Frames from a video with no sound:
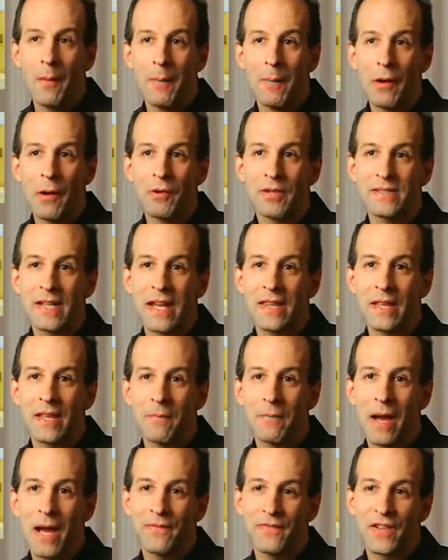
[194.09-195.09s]
Um, I would say
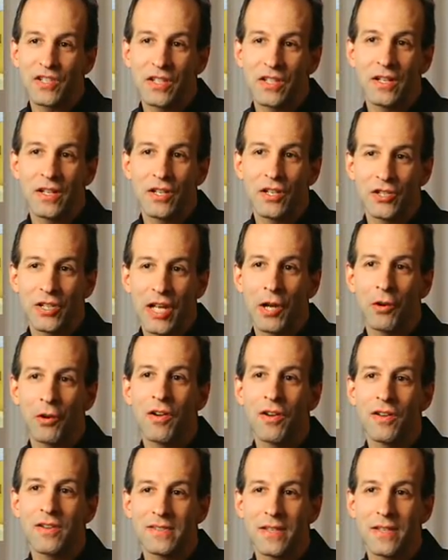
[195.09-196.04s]
that my fiction in general